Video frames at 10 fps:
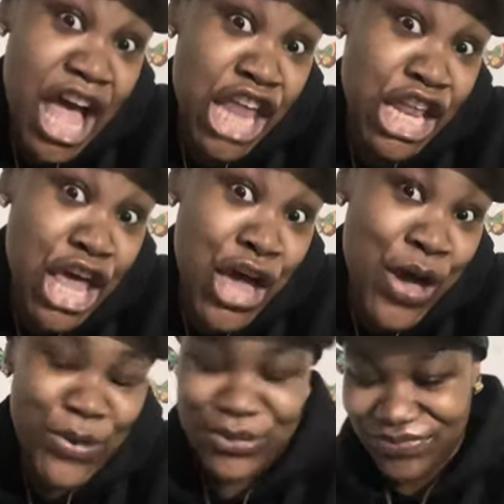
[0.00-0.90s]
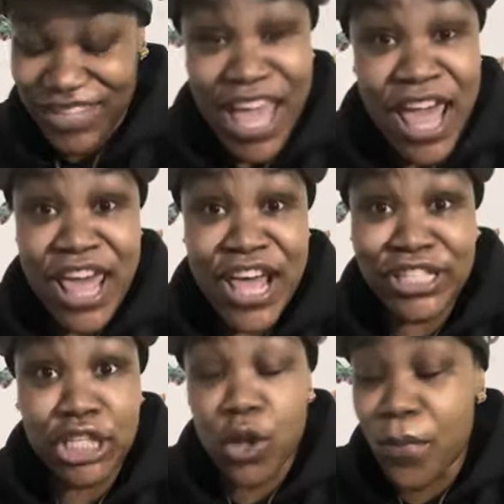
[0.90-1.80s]
allow it's
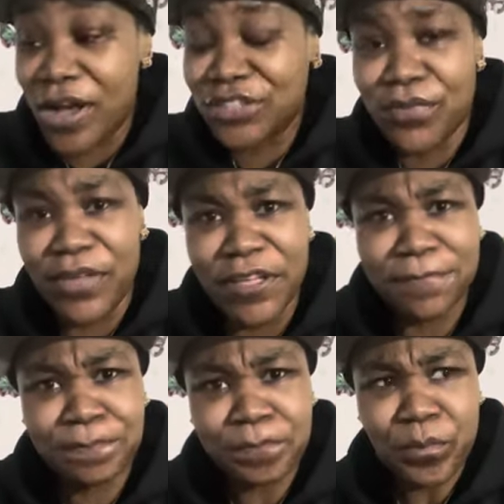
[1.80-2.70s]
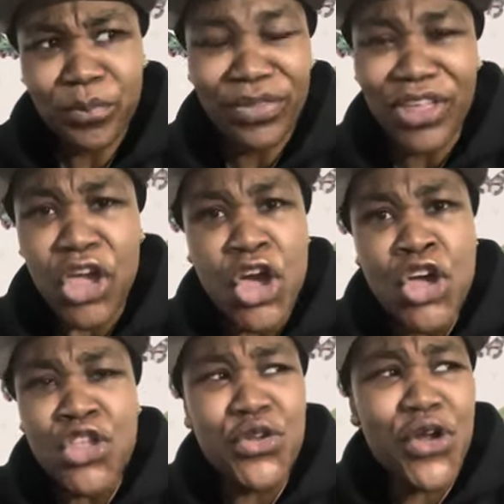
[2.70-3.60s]
the thought process for me
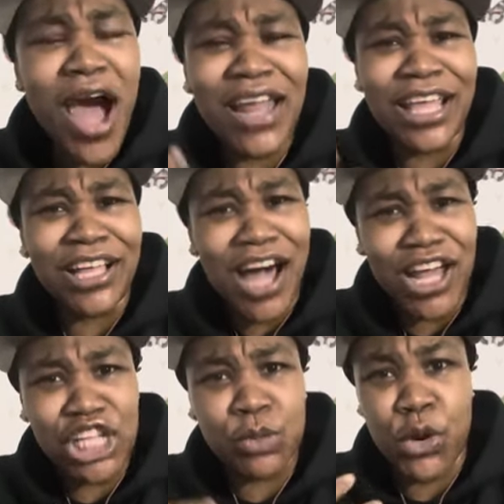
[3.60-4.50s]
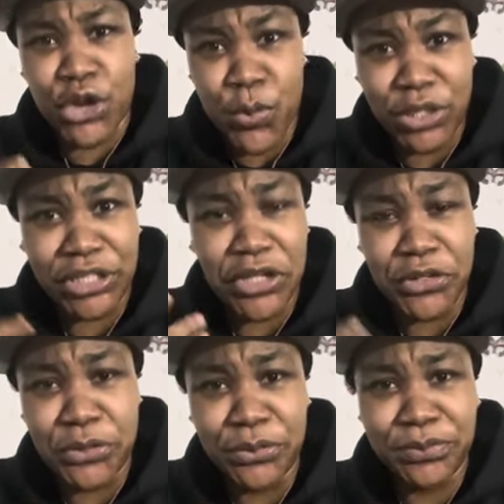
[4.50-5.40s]
you know how like God is working within
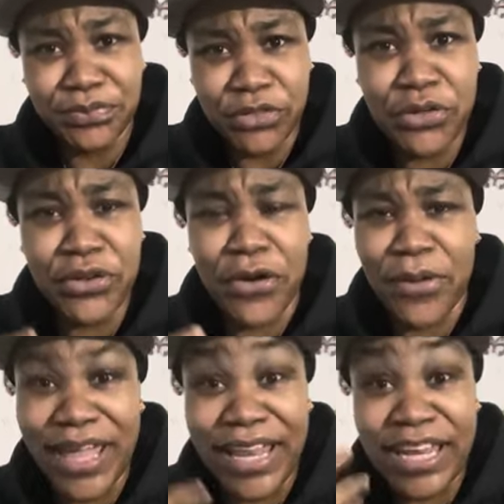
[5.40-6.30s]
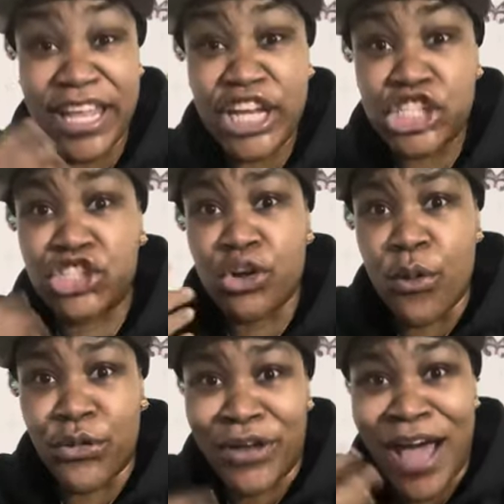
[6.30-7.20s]
you, you know, and, and it's
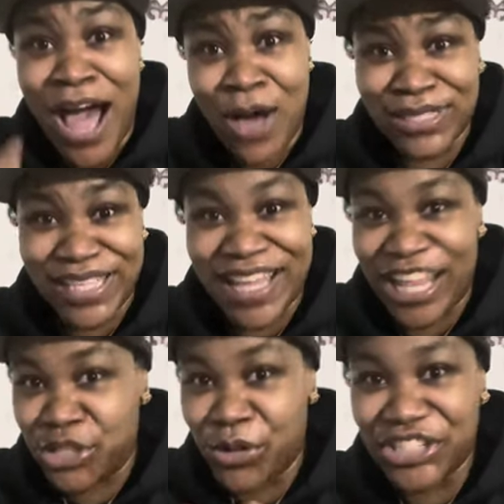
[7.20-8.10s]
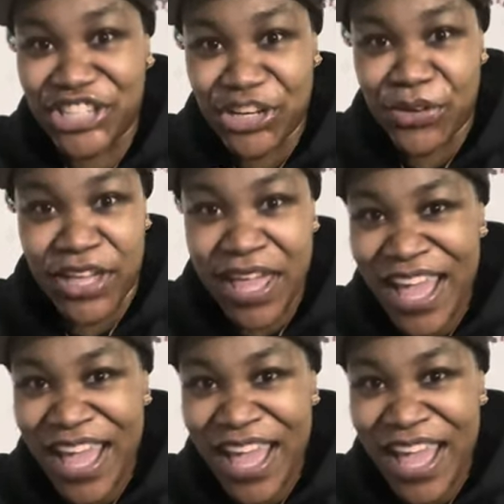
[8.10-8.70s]
showing on the outside that you could genuinely